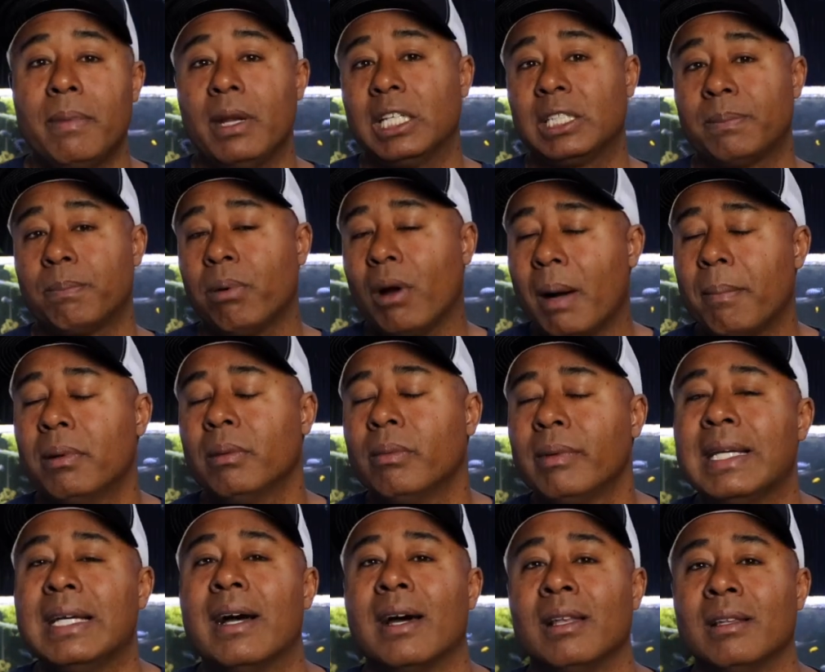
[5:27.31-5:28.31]
but it's
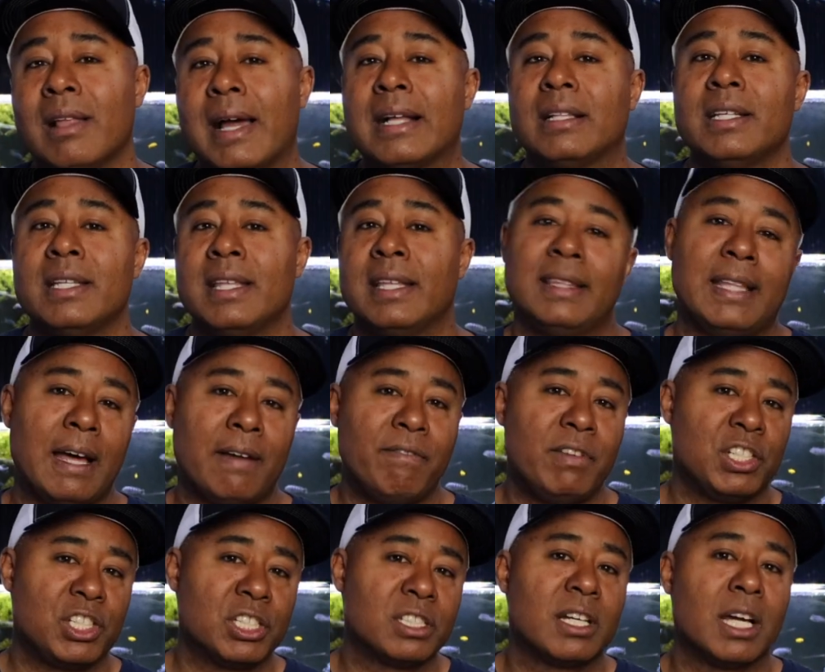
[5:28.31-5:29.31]
probably unlikely that that
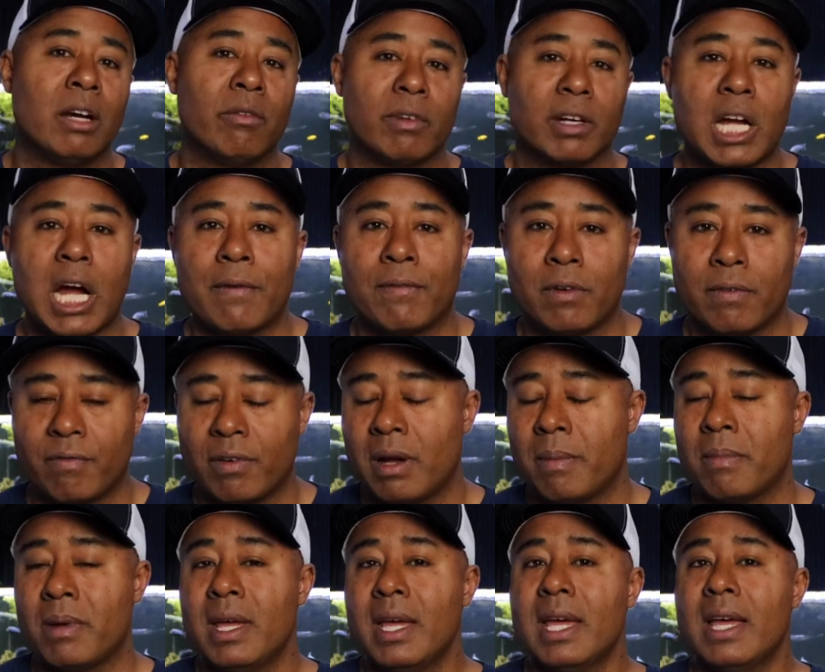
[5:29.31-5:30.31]
fish is gonna recover
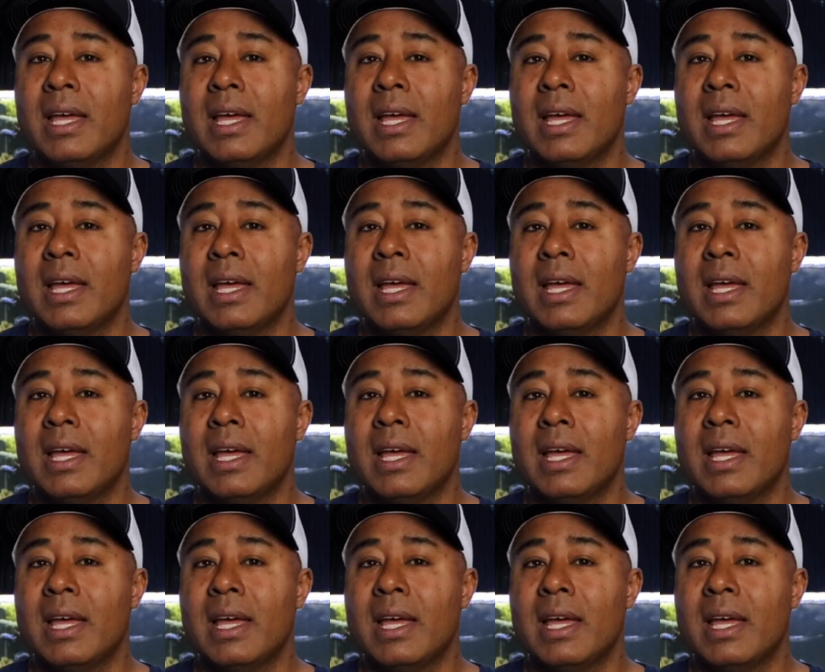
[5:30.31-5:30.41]
from